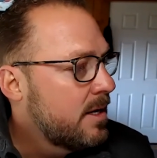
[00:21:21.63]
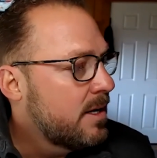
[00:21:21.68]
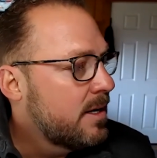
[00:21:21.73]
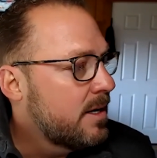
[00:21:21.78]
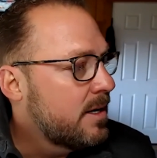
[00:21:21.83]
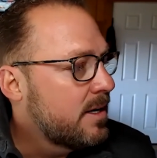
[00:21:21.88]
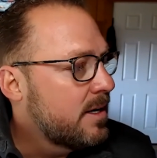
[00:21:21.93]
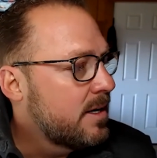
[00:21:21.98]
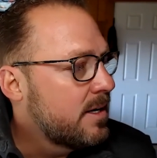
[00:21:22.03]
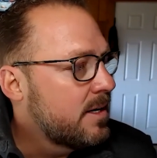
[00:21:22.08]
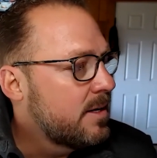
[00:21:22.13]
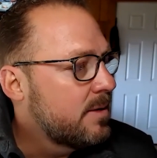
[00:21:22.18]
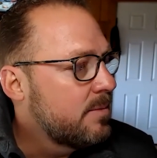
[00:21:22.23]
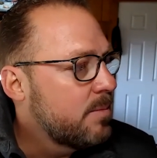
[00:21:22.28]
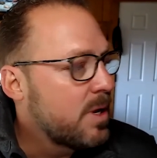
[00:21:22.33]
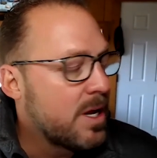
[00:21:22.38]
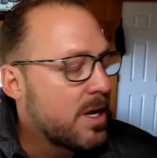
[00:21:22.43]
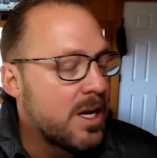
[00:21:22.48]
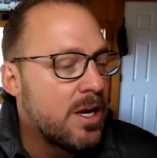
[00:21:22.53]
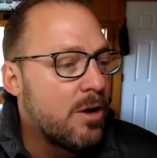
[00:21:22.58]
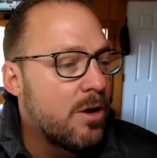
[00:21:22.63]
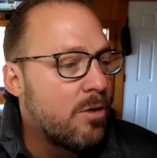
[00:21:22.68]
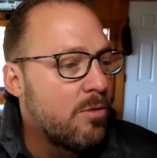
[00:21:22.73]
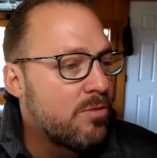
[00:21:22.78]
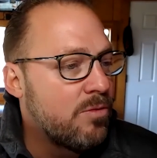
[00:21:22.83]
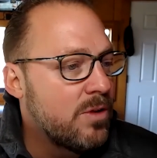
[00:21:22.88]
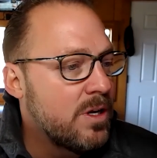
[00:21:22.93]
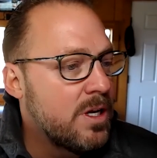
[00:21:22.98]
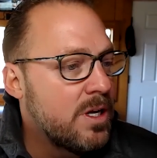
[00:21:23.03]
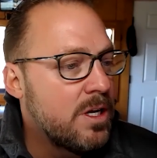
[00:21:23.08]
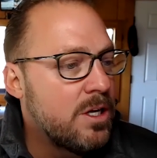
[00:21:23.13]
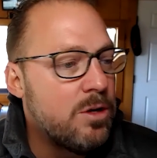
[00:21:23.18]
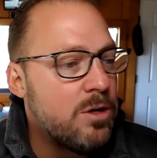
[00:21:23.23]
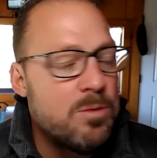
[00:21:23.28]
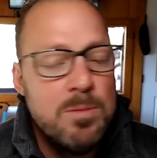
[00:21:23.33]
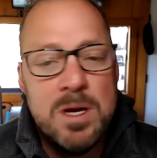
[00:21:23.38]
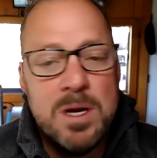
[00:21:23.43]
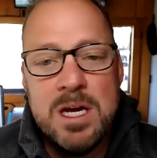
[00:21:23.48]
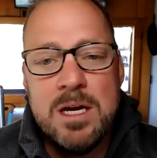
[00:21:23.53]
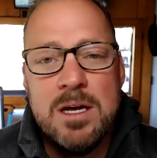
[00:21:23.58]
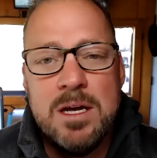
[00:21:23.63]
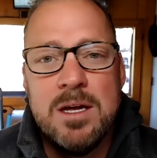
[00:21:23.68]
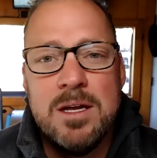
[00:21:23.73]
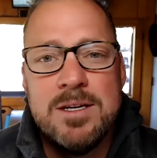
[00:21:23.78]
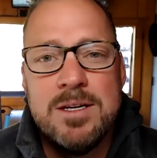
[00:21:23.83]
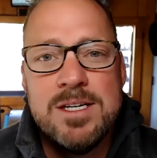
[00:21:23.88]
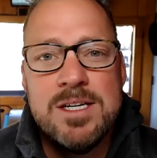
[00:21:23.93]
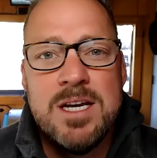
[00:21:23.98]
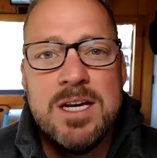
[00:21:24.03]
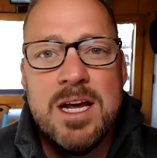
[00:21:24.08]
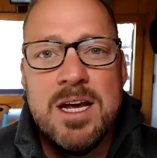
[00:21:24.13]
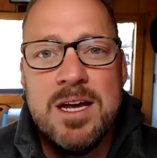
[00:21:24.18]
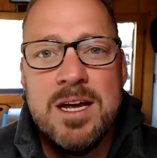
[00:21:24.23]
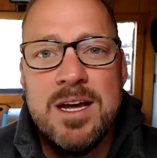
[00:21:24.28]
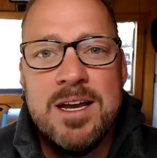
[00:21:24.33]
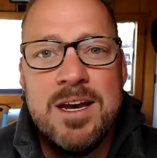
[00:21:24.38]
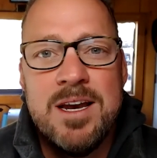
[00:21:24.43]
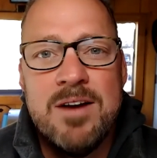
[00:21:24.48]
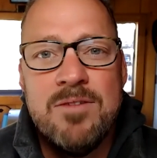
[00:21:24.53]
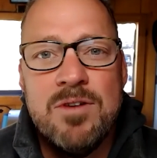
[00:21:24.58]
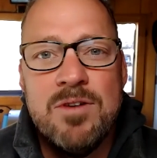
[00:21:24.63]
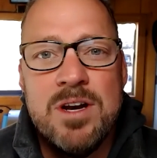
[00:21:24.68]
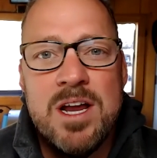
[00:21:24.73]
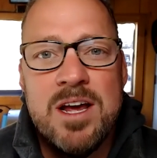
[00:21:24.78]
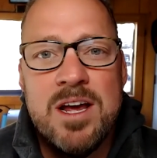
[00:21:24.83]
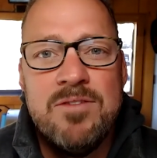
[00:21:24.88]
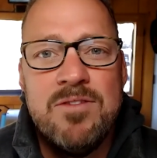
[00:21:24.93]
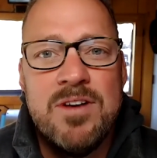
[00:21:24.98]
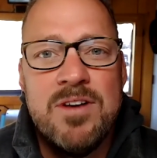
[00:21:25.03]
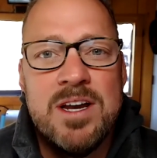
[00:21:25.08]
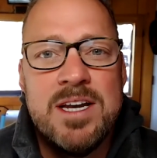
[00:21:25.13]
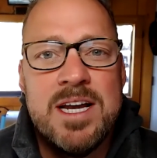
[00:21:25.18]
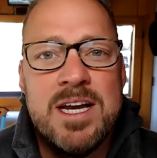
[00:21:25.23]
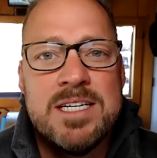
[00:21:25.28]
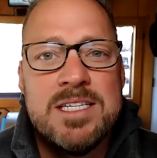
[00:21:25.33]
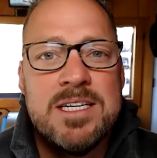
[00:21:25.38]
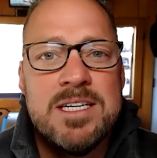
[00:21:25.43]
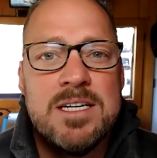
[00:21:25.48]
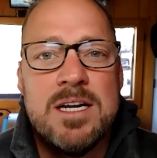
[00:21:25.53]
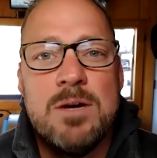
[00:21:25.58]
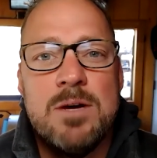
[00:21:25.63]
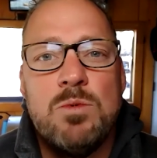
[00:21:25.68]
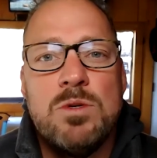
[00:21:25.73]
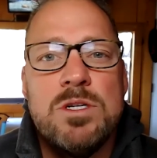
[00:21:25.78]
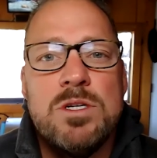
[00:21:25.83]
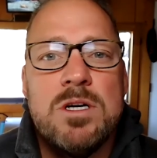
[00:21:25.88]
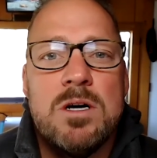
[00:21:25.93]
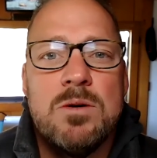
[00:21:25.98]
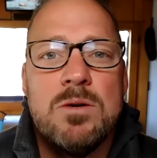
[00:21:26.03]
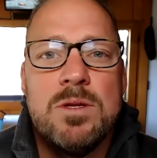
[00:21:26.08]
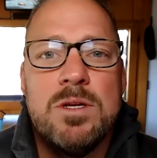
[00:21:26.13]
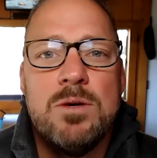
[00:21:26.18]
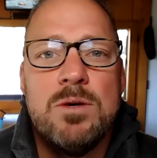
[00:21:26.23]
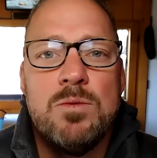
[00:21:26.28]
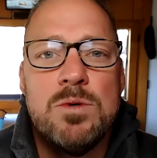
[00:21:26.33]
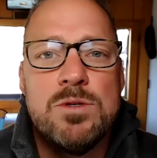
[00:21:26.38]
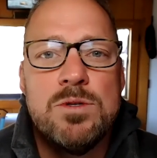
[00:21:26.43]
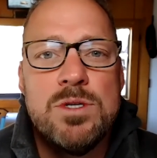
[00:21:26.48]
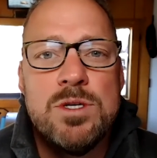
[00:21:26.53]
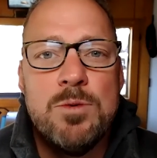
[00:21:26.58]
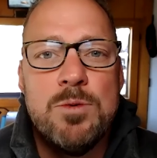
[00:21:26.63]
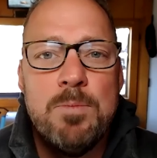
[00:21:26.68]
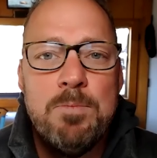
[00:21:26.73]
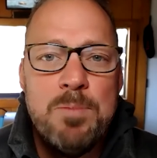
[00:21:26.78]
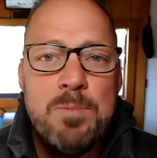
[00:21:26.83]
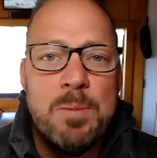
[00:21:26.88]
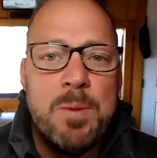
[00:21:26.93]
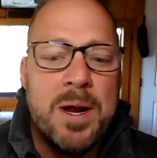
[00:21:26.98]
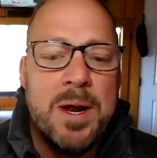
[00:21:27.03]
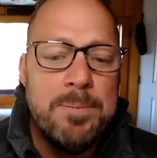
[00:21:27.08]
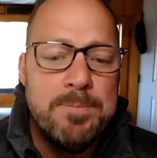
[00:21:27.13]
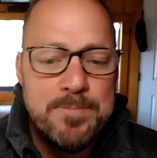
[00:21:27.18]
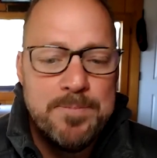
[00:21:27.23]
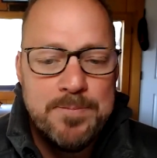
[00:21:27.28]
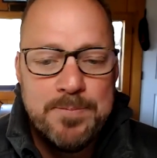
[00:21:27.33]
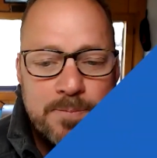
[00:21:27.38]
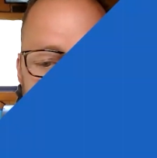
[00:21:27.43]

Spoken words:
And hopefully you make today and every day a fantastic day. We'll talk with you real soon. Bye-bye.